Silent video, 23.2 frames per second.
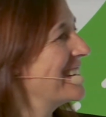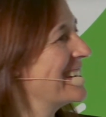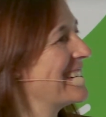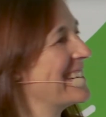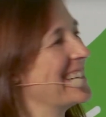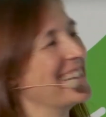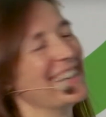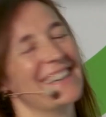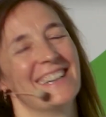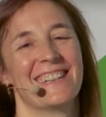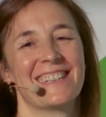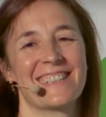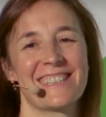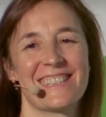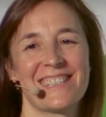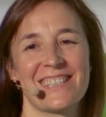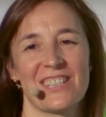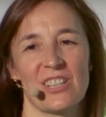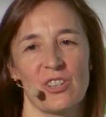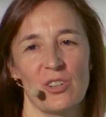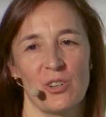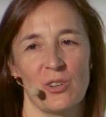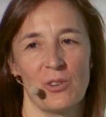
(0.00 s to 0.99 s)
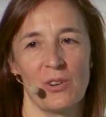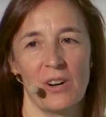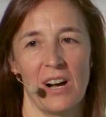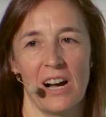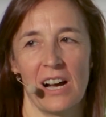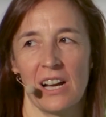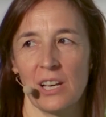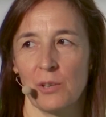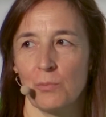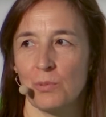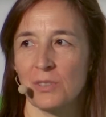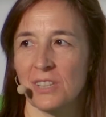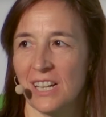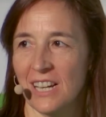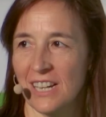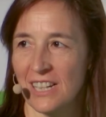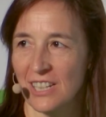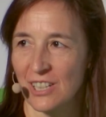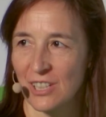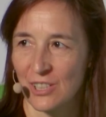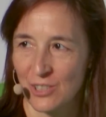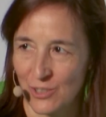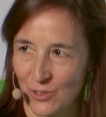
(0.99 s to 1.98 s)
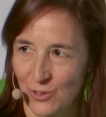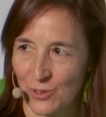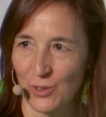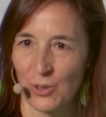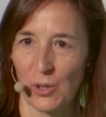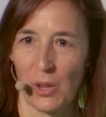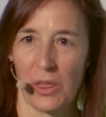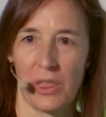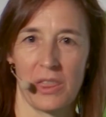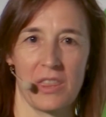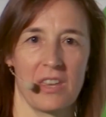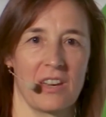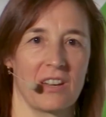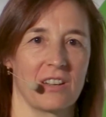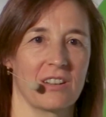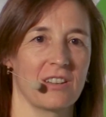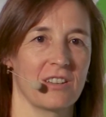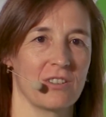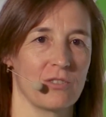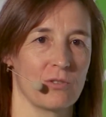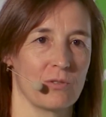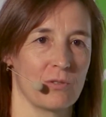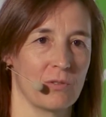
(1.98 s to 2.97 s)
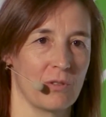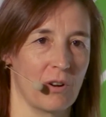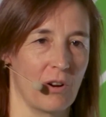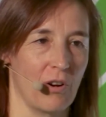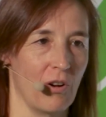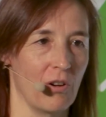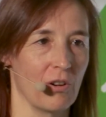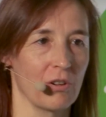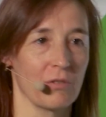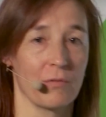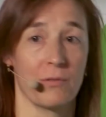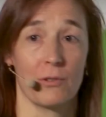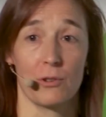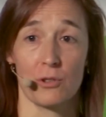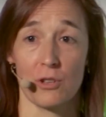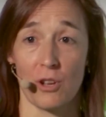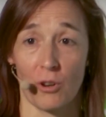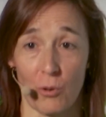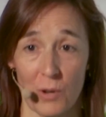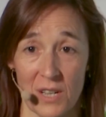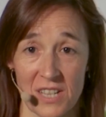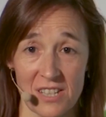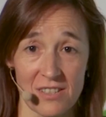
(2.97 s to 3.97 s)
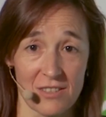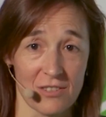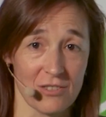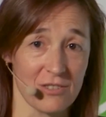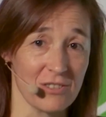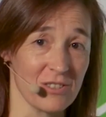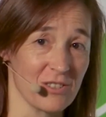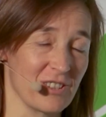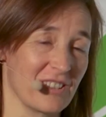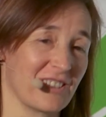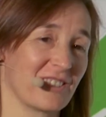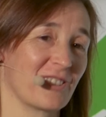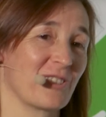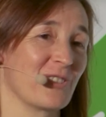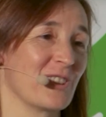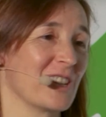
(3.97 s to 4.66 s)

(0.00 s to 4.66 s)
So I would like to thank you all for your questions,